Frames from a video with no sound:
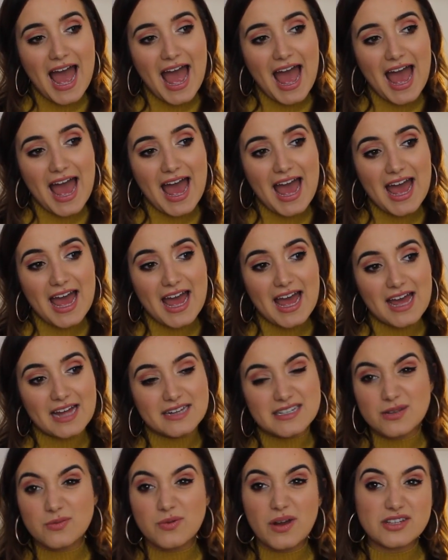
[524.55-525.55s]

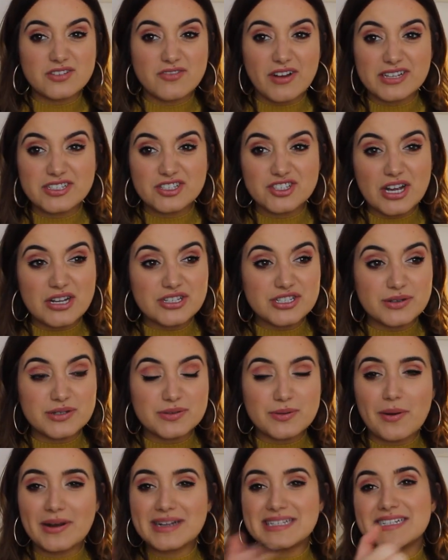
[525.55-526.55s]
And it works great. It's a shower gel
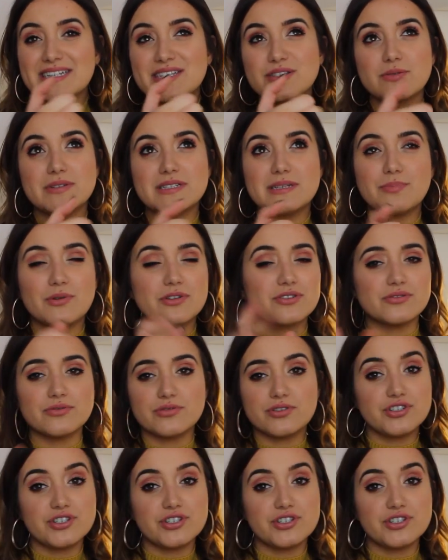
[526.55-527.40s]
as well, and it's in a squeezy bottle.